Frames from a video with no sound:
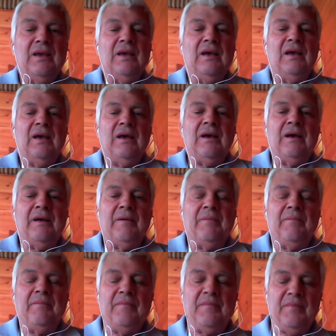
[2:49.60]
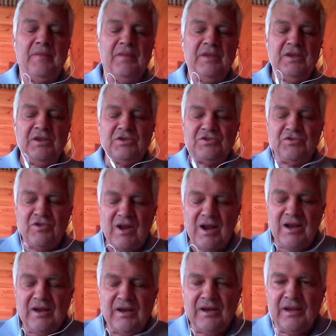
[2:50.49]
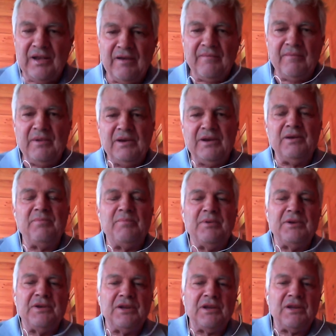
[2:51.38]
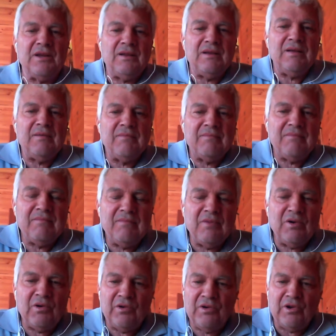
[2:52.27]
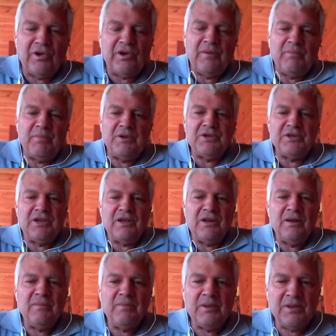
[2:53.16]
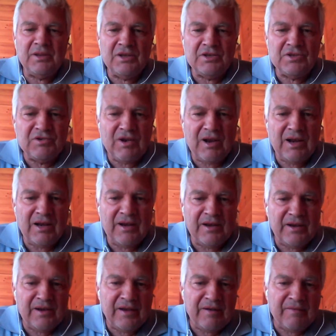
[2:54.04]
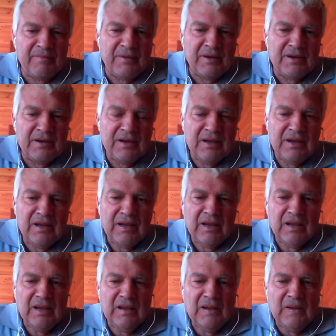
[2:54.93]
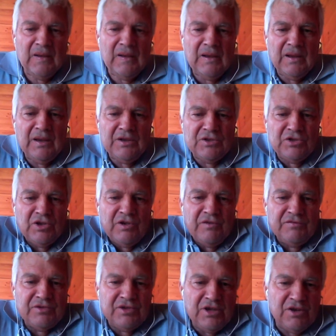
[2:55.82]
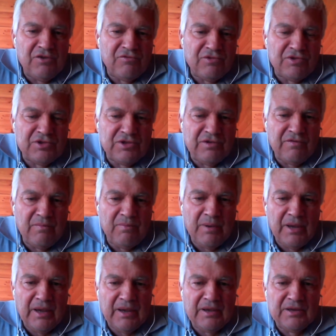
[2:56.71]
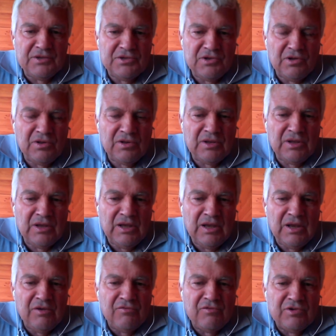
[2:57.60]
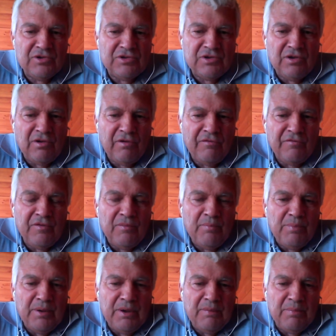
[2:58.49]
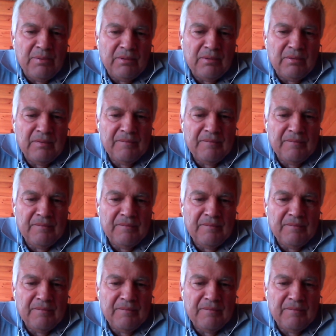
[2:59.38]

The Australian government in particular, or not in particular, but the Australian government serves the interest of the bankers, not the interests of the people.